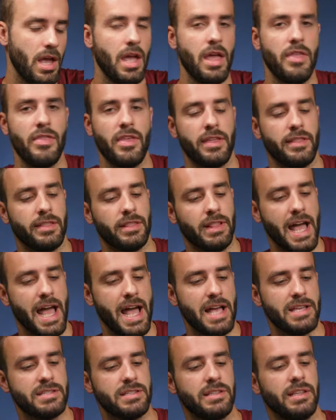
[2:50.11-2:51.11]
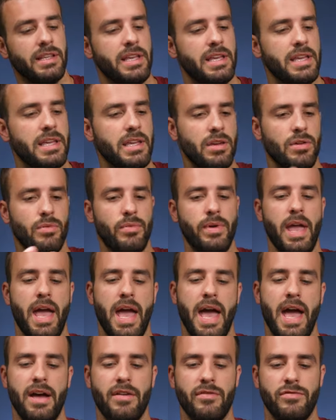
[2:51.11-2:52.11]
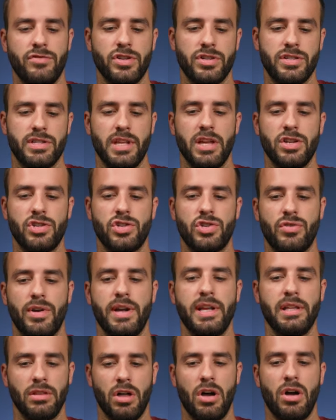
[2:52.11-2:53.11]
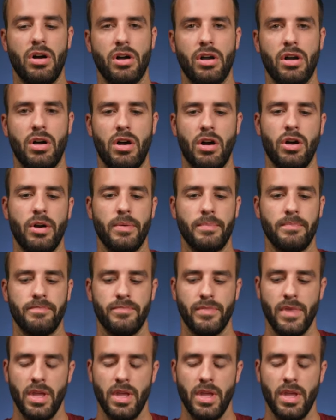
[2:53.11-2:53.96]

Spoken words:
And then lastly, we have just a straight long arm.